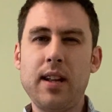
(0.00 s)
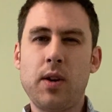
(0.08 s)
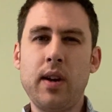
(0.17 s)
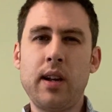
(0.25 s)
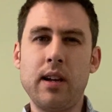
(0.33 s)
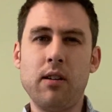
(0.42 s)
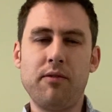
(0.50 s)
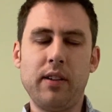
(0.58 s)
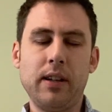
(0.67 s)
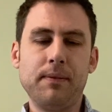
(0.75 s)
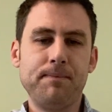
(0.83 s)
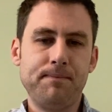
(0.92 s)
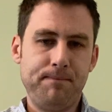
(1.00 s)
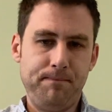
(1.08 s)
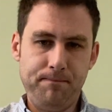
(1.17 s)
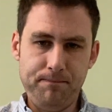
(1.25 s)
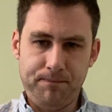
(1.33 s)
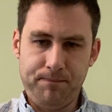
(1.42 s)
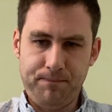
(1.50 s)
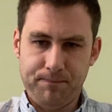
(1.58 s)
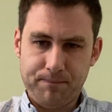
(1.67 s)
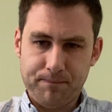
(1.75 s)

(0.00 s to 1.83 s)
quickly, hopefully. oh,